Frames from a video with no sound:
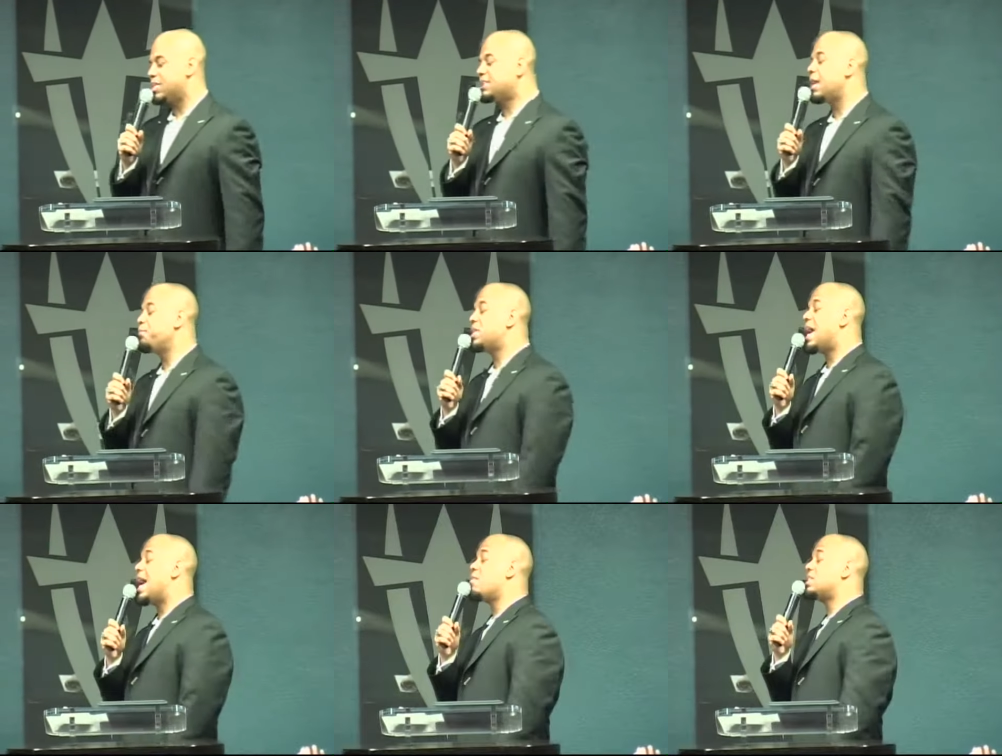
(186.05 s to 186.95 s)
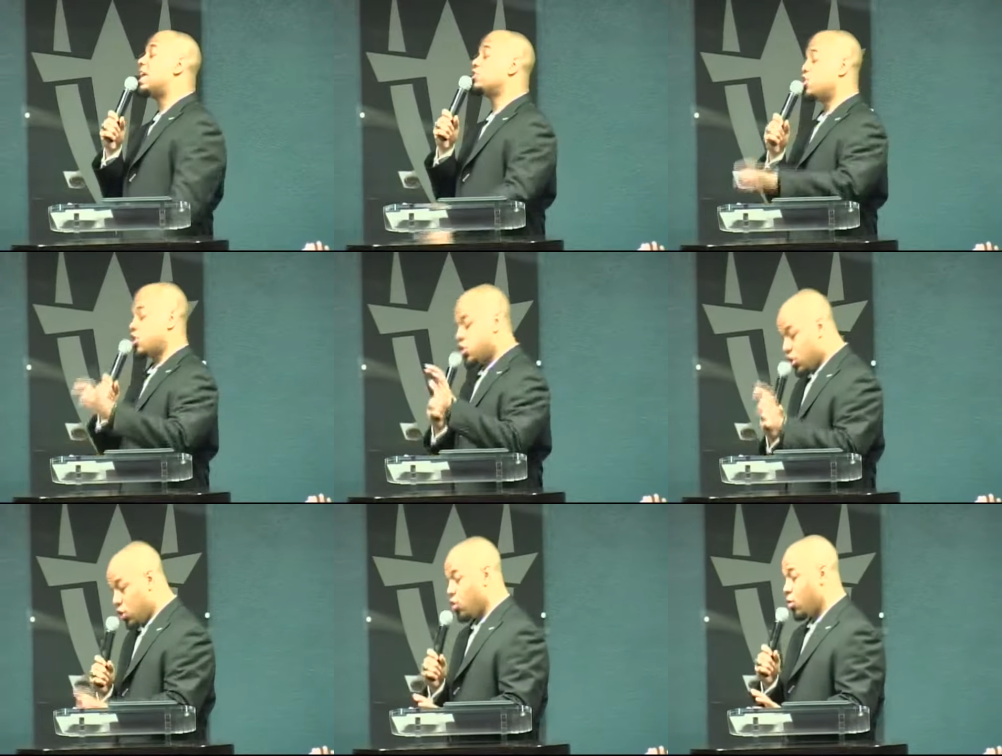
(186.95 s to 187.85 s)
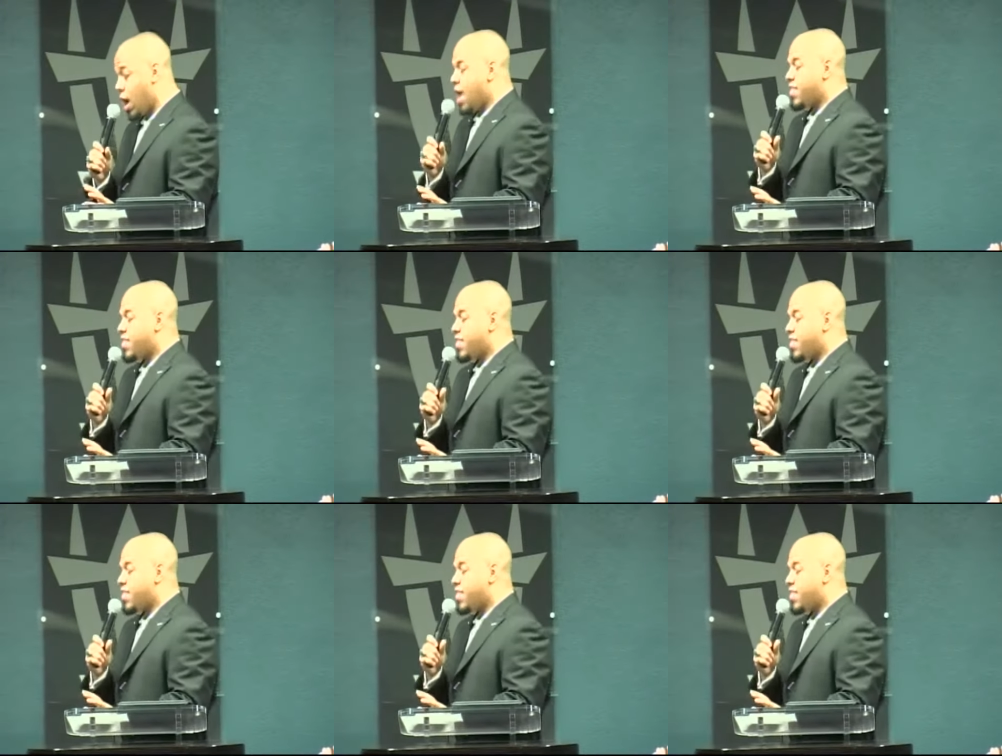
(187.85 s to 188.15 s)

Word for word: but sometimes it's you